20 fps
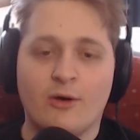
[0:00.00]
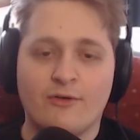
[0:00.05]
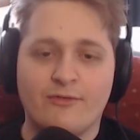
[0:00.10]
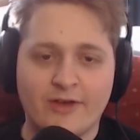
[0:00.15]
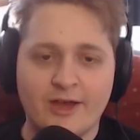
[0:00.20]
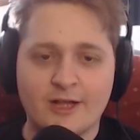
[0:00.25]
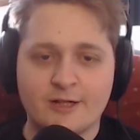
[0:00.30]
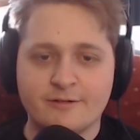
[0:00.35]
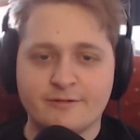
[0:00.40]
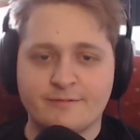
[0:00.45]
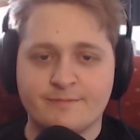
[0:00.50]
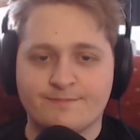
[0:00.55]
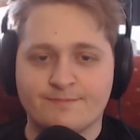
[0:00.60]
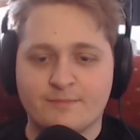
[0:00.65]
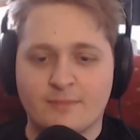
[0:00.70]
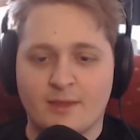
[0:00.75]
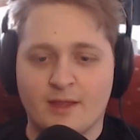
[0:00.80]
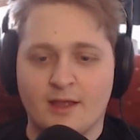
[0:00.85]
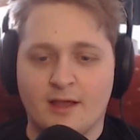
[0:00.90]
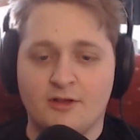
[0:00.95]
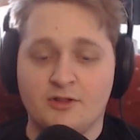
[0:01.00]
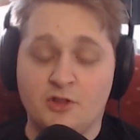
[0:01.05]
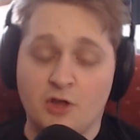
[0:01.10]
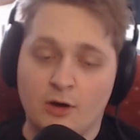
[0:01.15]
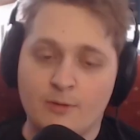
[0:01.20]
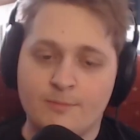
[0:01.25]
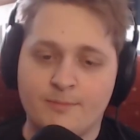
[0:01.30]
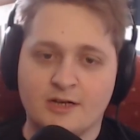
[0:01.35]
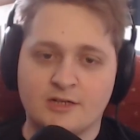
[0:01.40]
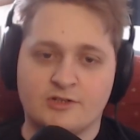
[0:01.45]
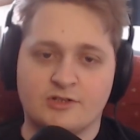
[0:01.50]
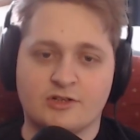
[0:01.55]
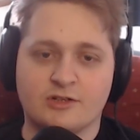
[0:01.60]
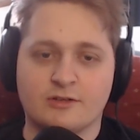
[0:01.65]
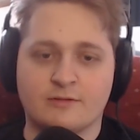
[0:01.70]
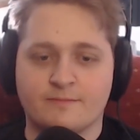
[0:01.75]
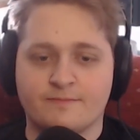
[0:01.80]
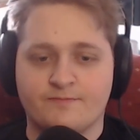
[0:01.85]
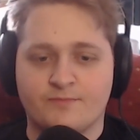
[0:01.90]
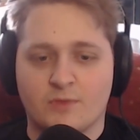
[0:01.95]
Phil, not
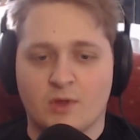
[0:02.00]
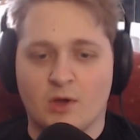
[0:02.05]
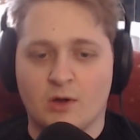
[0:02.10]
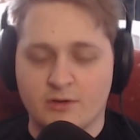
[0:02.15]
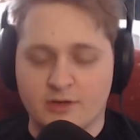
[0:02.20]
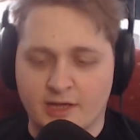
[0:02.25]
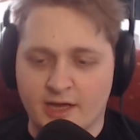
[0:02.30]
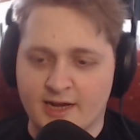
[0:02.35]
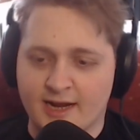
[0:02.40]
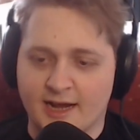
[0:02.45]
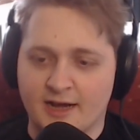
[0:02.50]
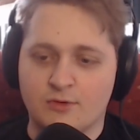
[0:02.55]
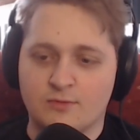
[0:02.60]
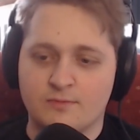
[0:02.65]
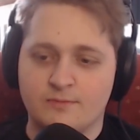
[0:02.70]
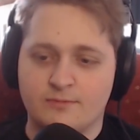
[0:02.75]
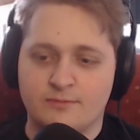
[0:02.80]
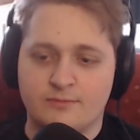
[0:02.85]
budging. Get out.